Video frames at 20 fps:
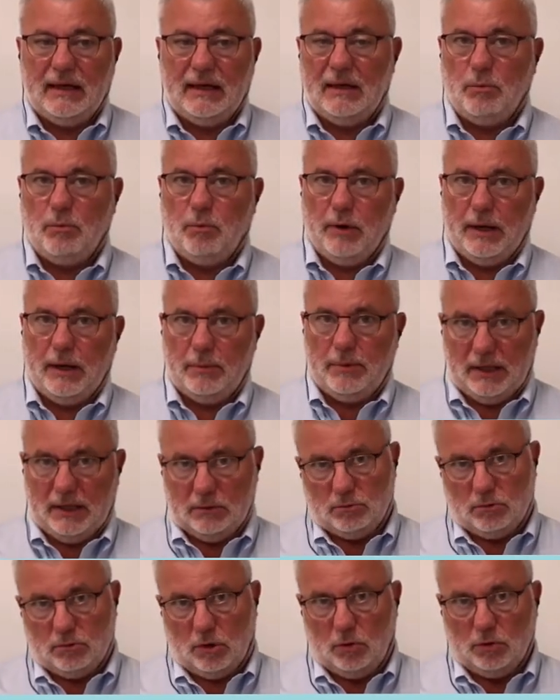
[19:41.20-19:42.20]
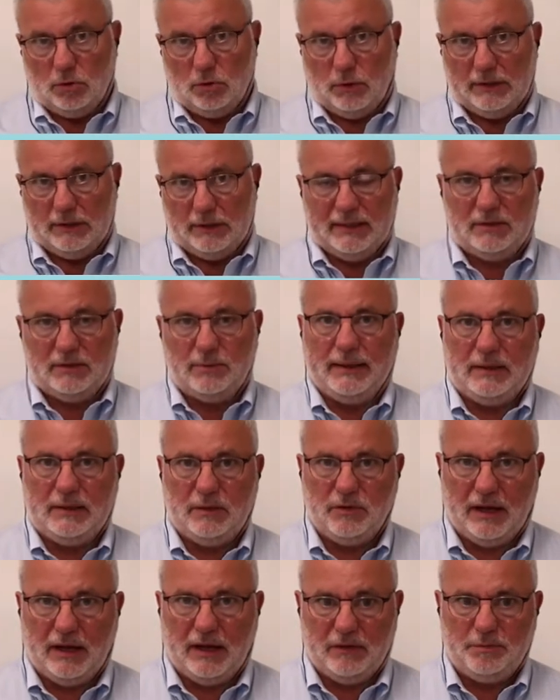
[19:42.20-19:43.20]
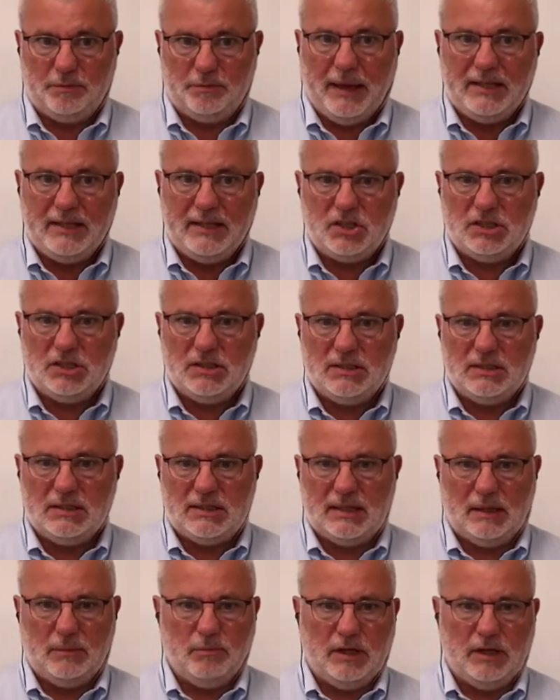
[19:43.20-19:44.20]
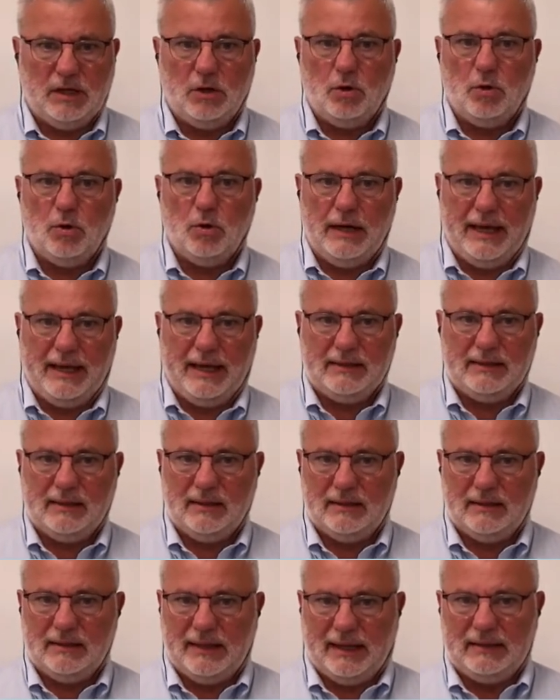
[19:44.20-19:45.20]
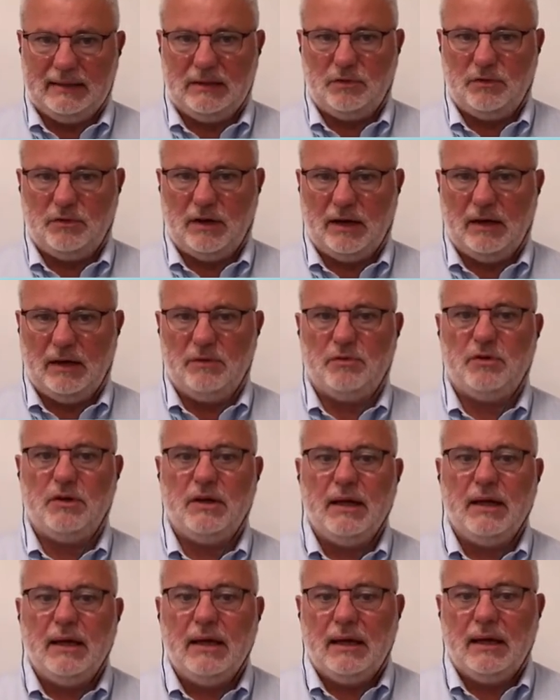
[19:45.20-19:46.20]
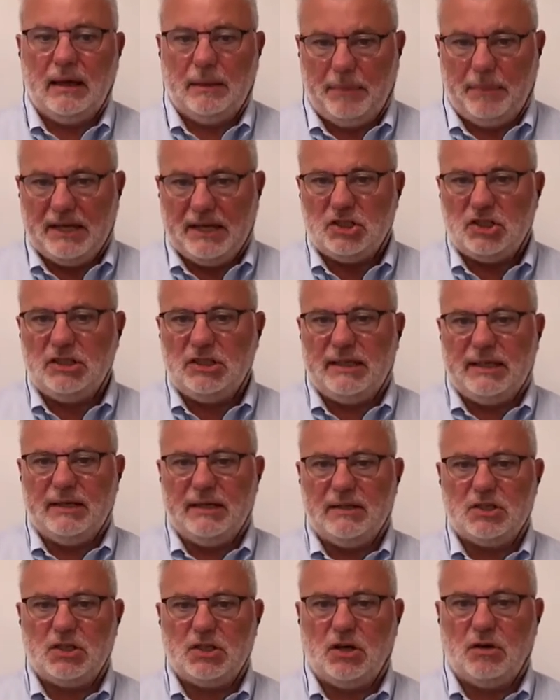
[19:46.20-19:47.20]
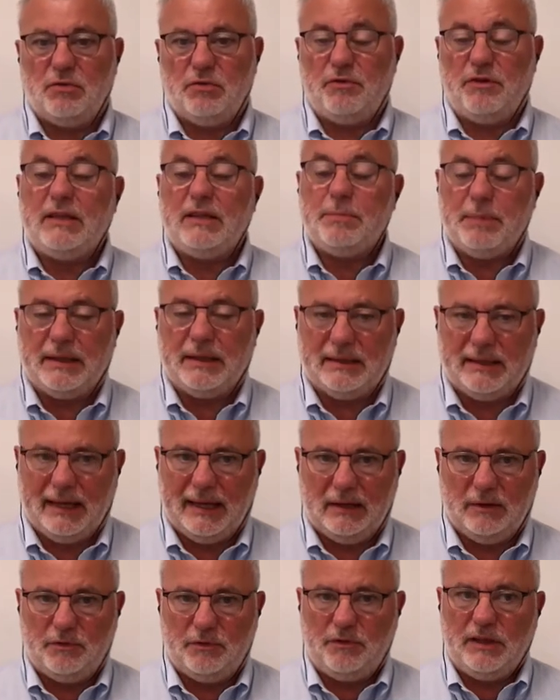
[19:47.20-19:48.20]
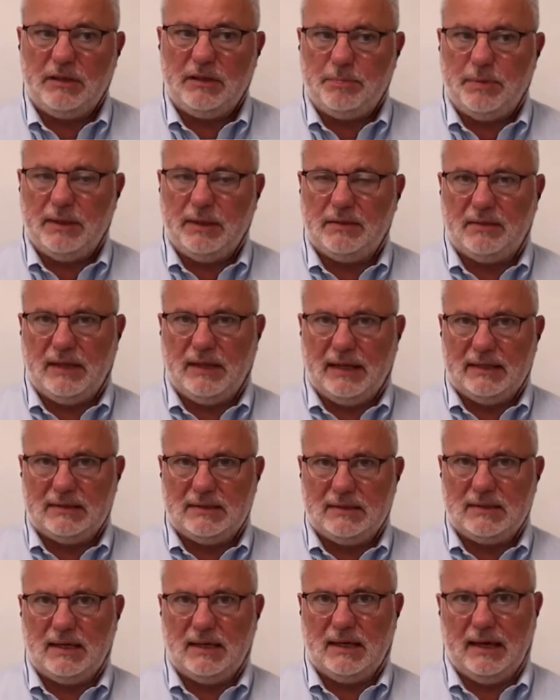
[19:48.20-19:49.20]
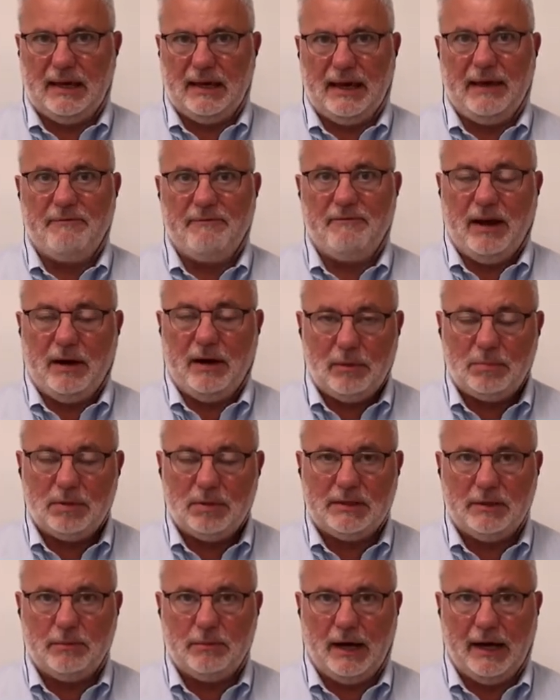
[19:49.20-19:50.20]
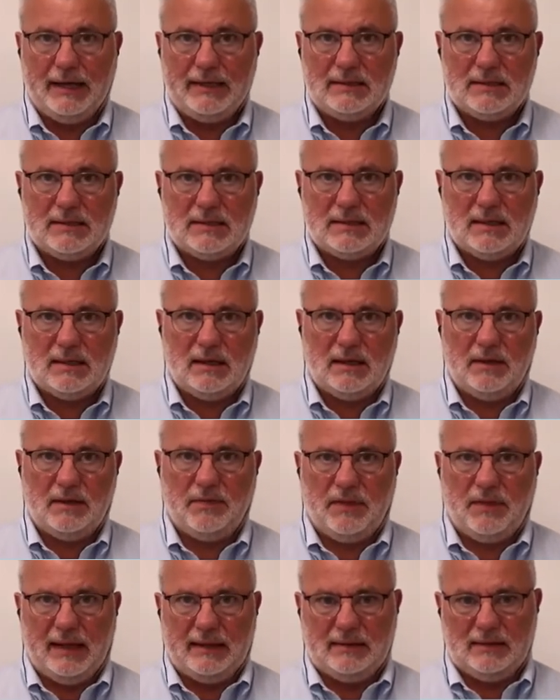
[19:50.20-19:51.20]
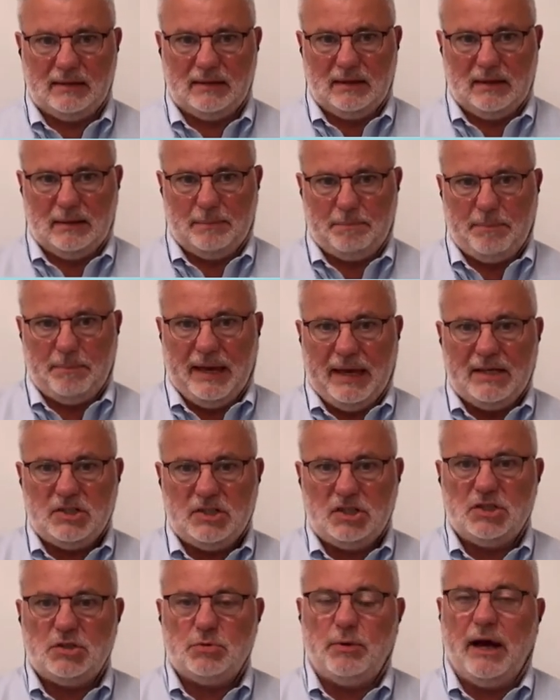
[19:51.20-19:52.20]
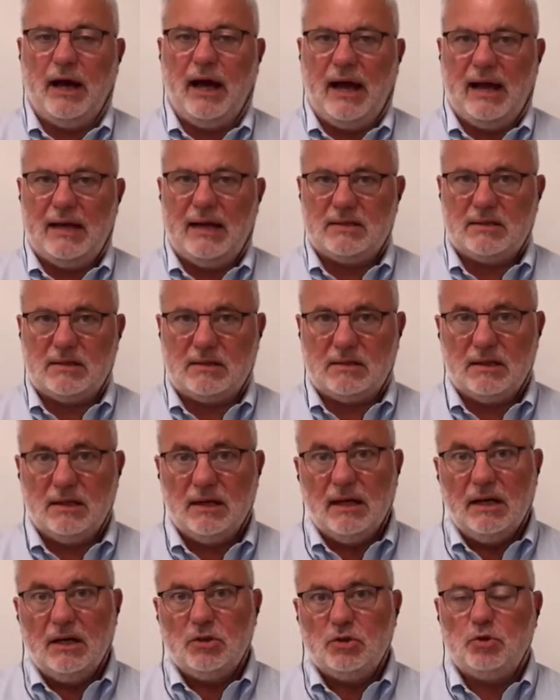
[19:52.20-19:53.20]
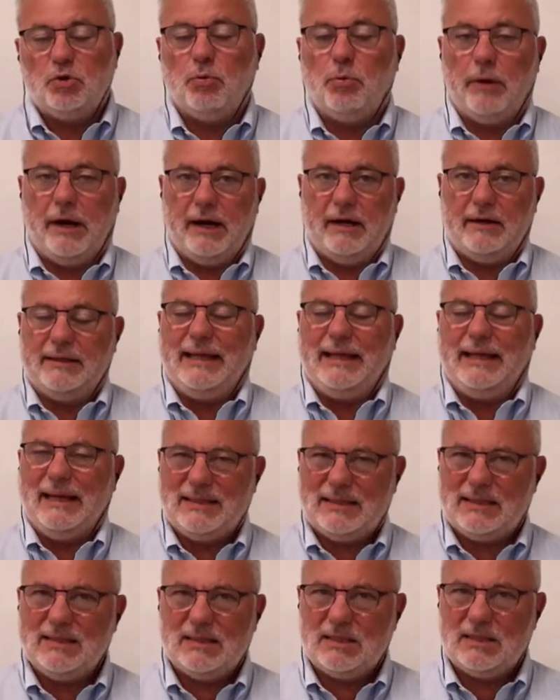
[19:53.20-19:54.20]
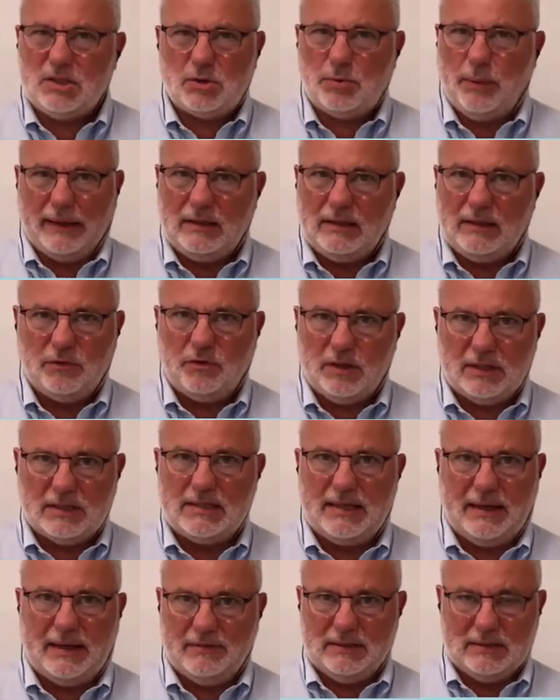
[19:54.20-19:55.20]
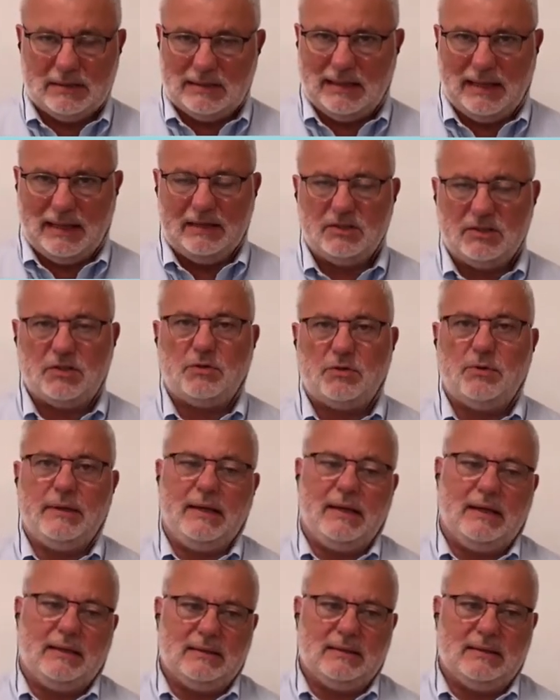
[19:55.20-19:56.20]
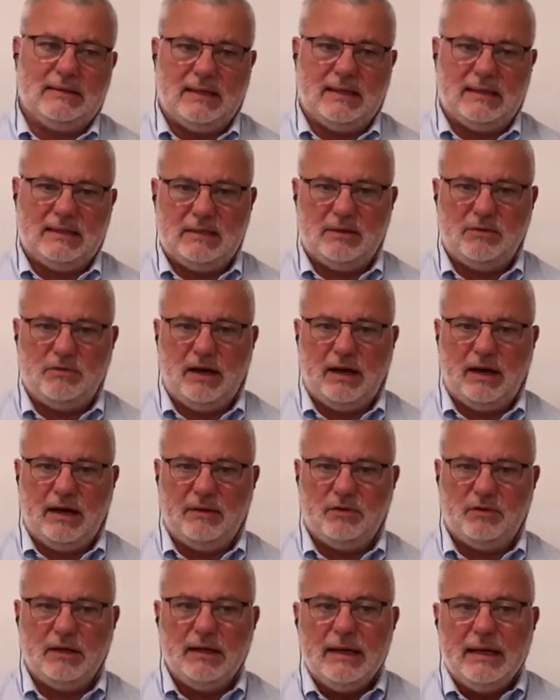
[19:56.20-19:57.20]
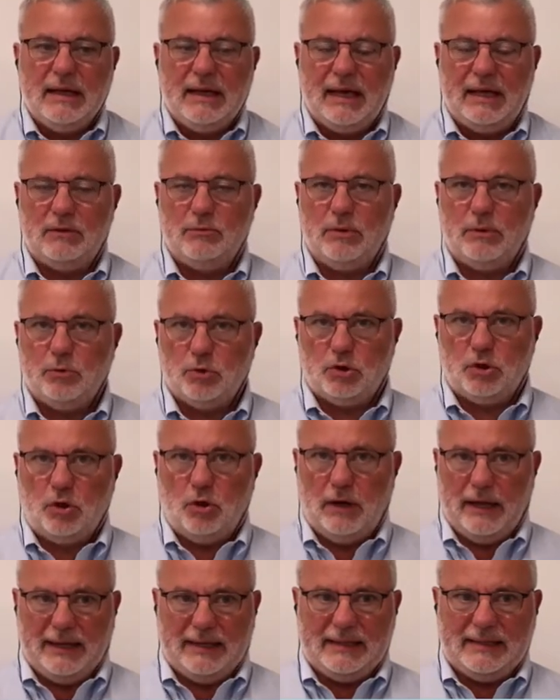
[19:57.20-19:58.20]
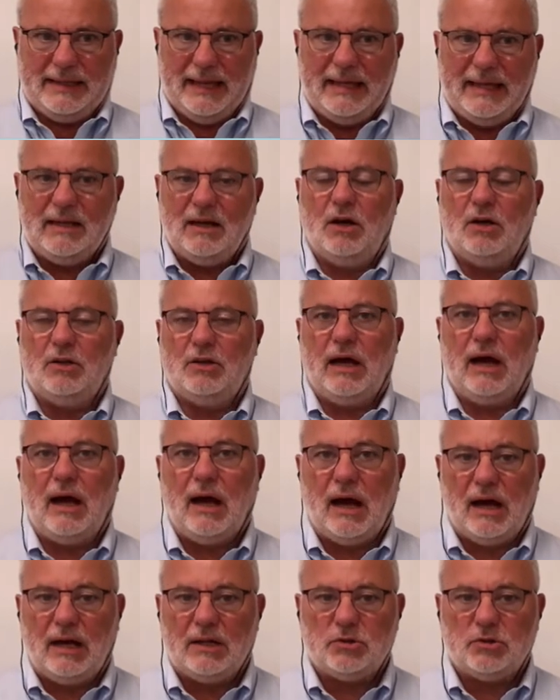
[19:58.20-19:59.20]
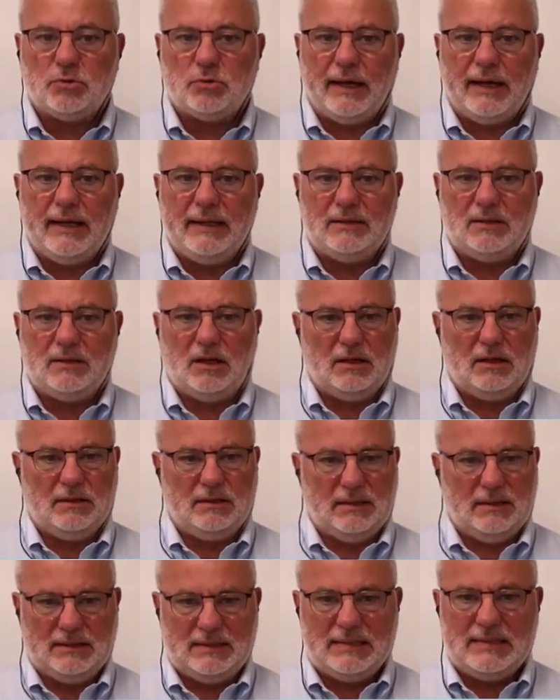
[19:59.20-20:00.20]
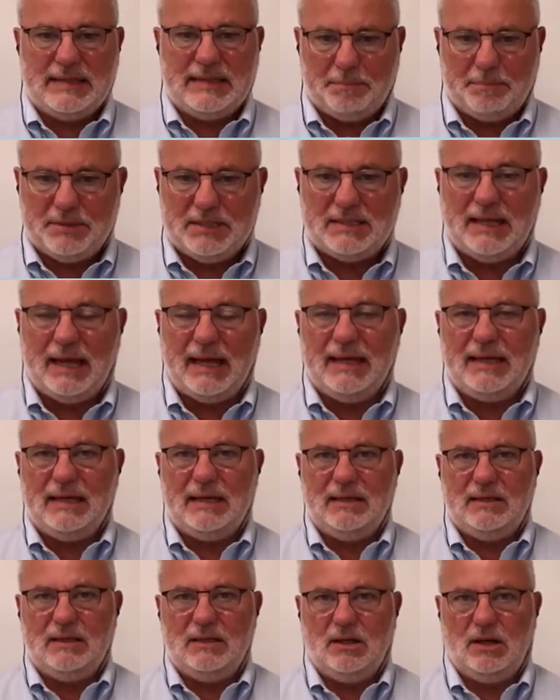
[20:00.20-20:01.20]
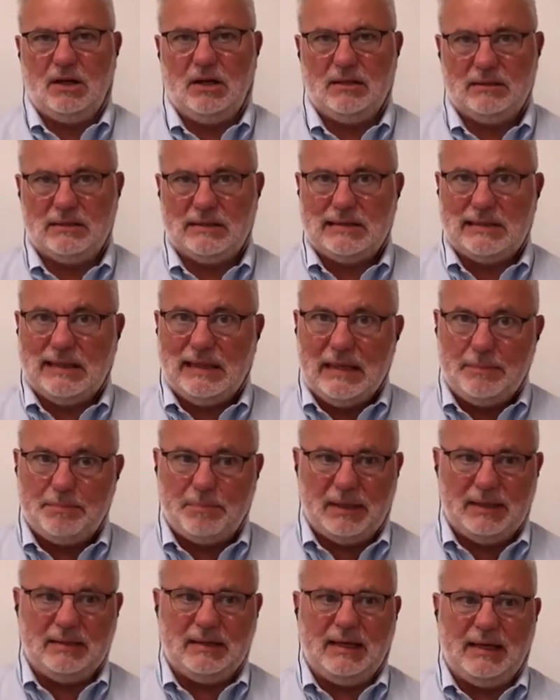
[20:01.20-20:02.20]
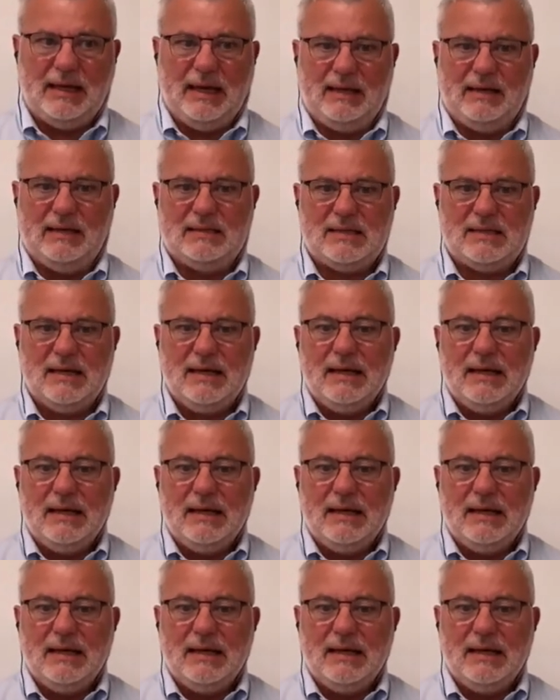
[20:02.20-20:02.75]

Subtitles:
where we enrolled 125 patients and we collected 95 patient years of Fitbit data. Fitbit, that's a wearable device that patients were asked to wear in essence 24/7/365. And we would collect data on heart rate, on steps taken, on sleep indicators.